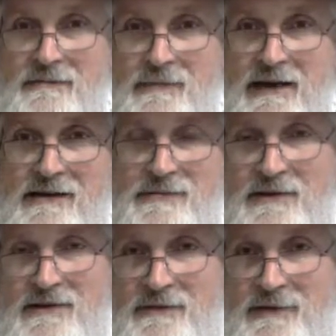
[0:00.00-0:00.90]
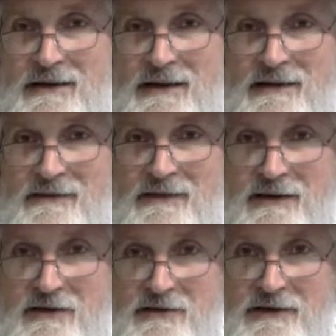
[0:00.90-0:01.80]
meaning specifically
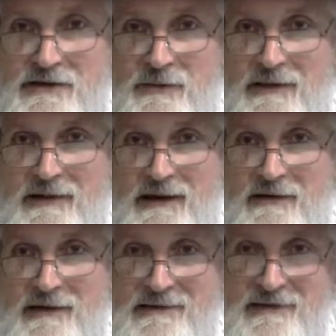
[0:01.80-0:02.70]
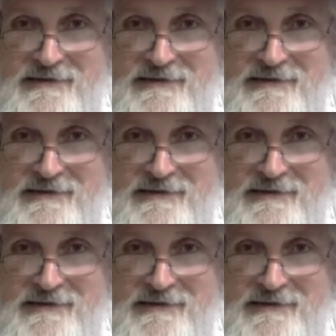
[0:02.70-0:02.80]
the creature we think of as a